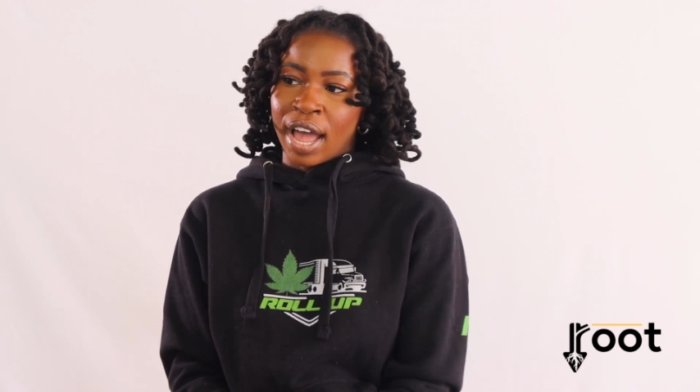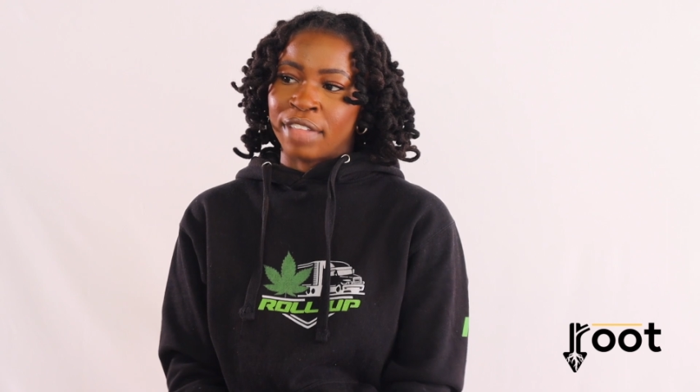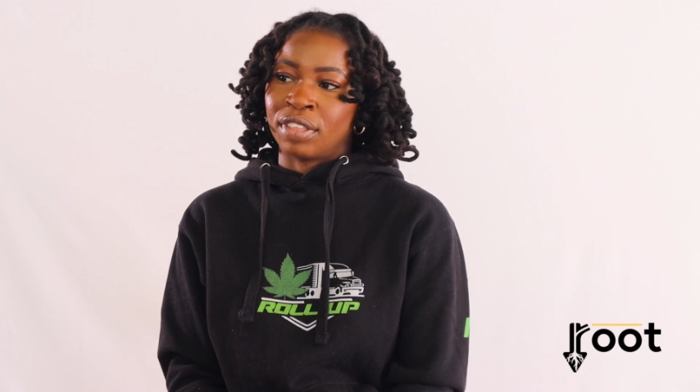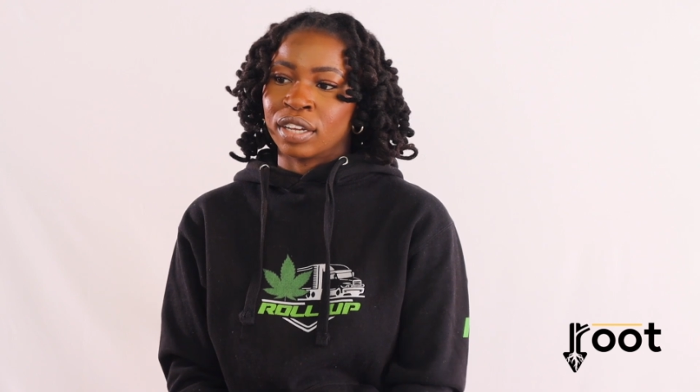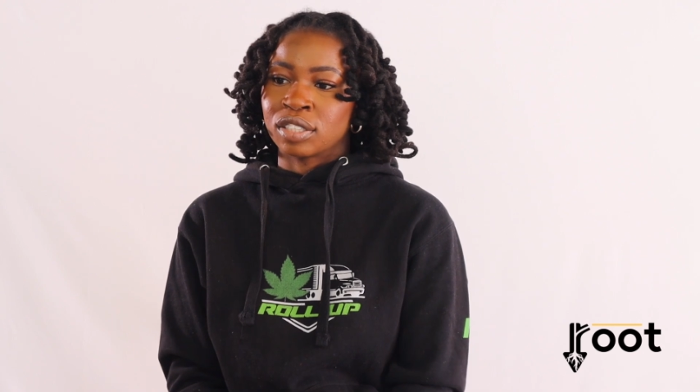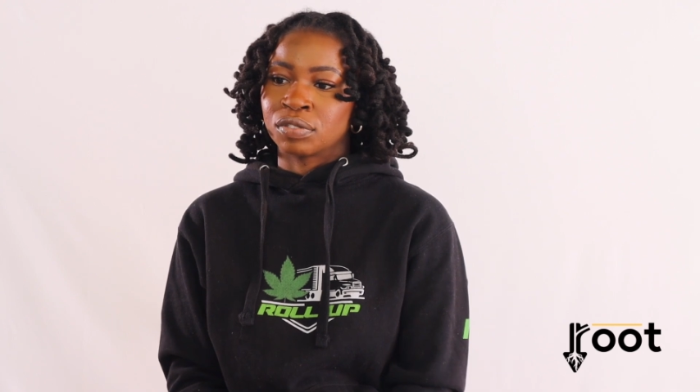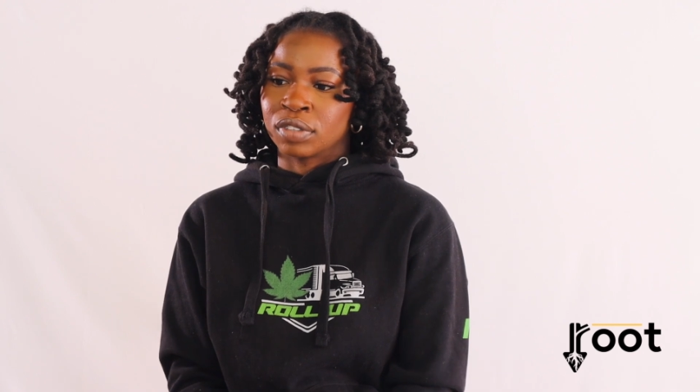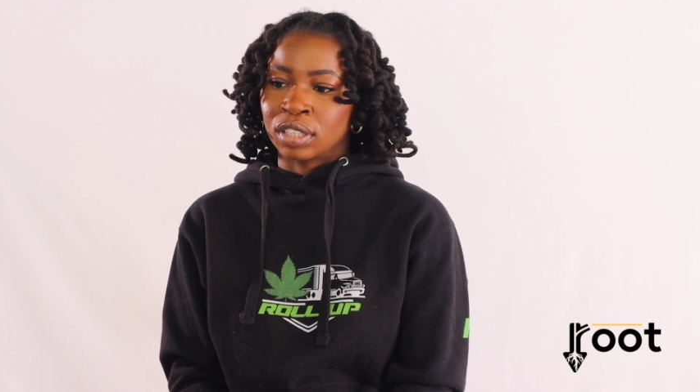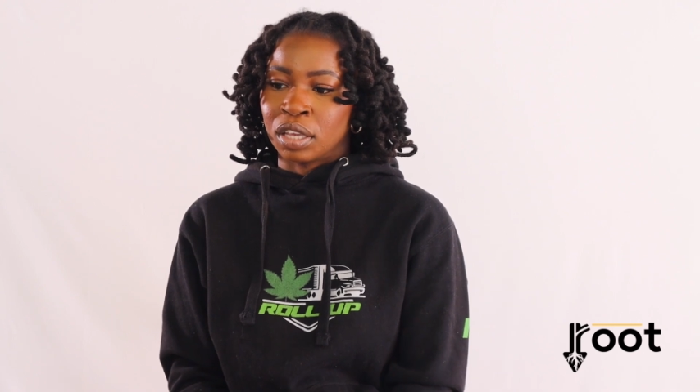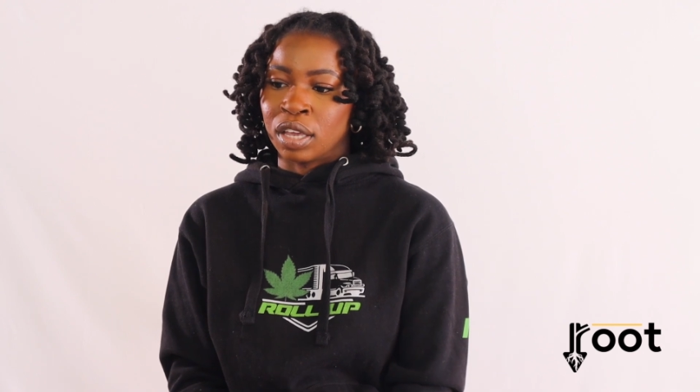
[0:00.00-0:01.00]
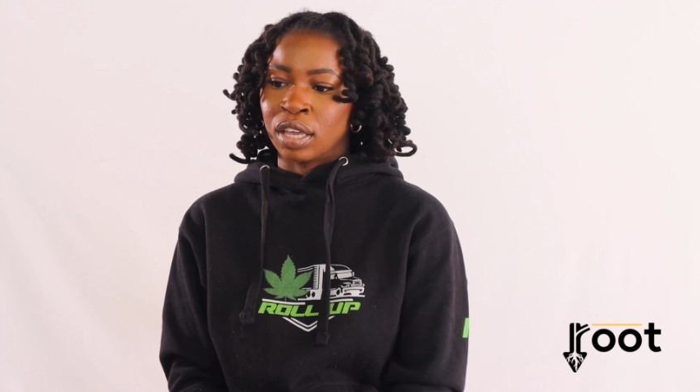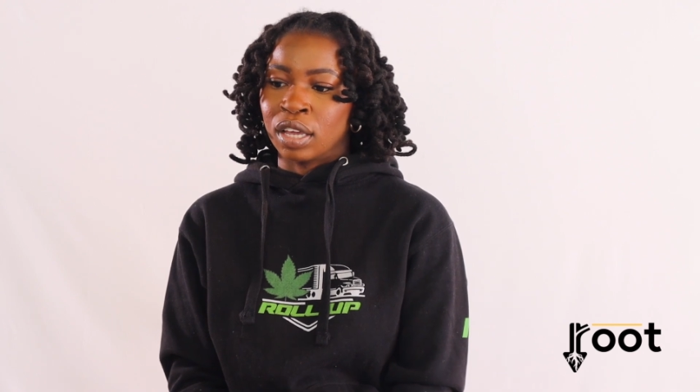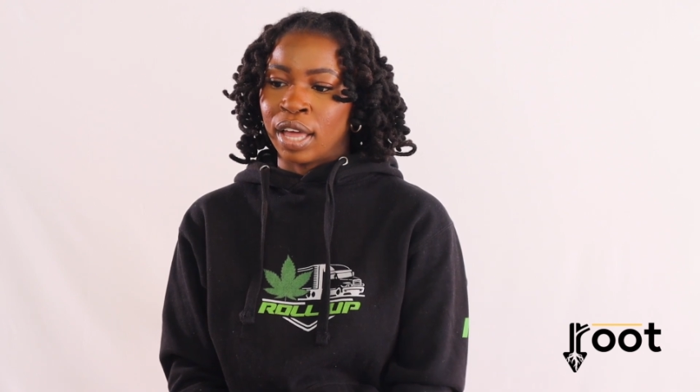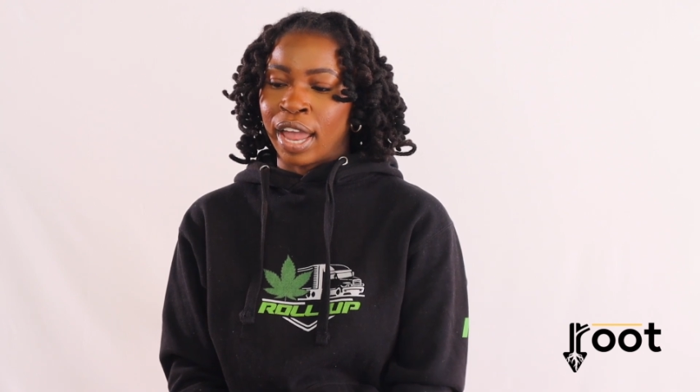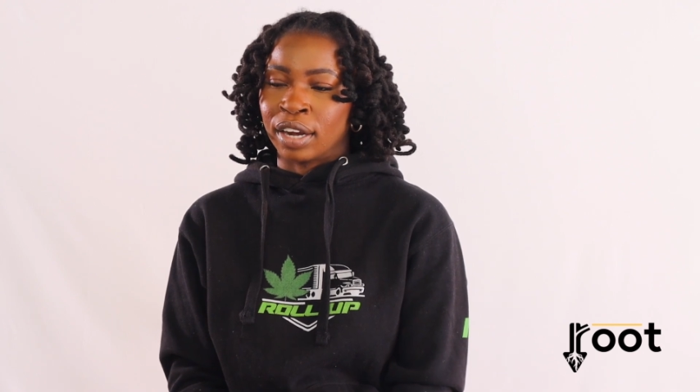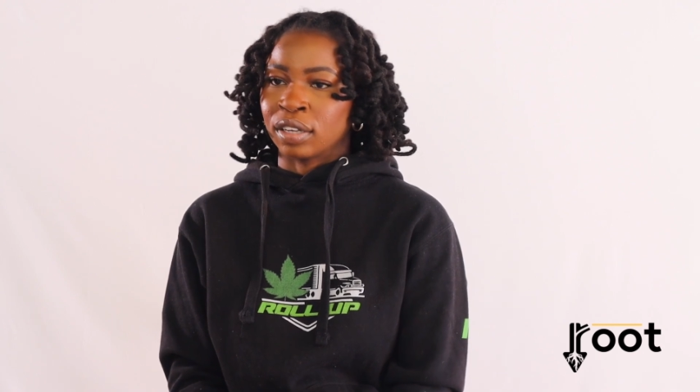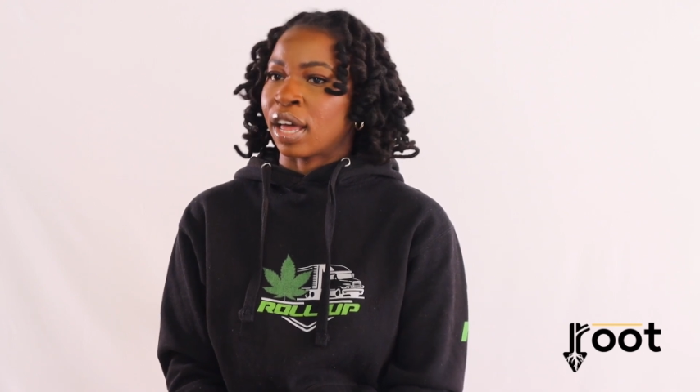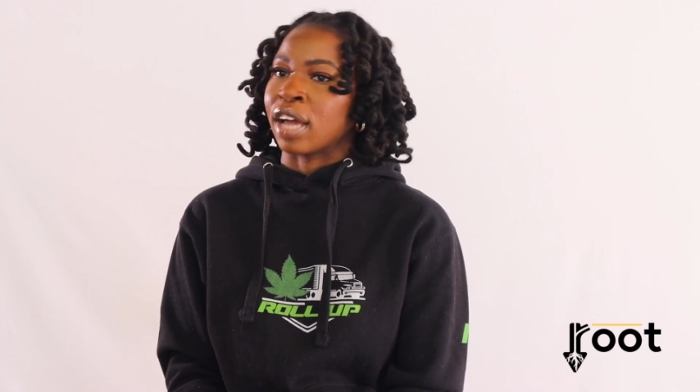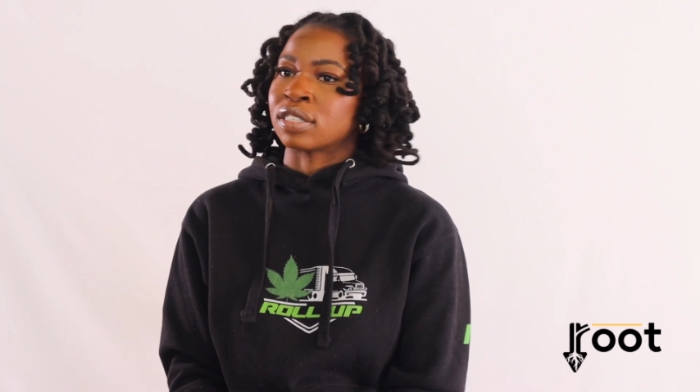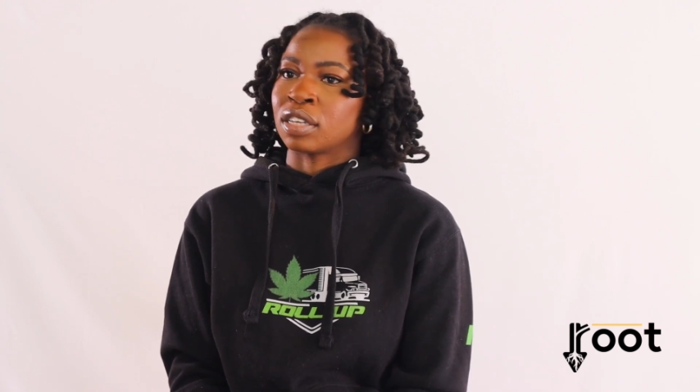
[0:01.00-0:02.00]
I think it's really
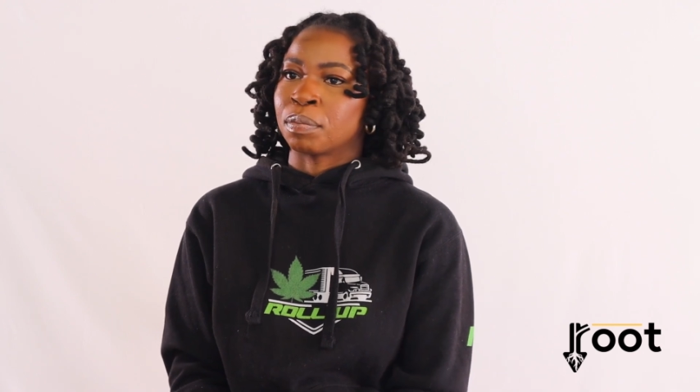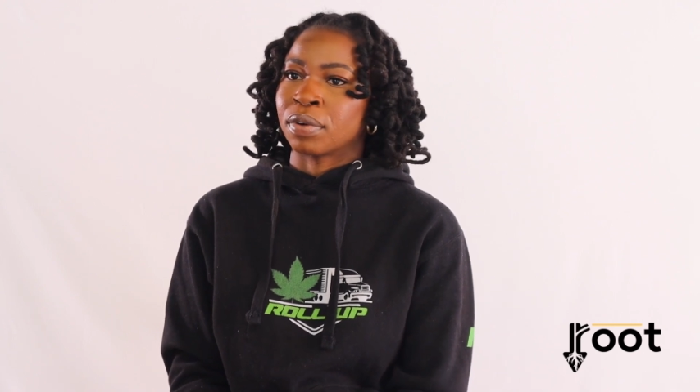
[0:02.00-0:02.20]
analyzing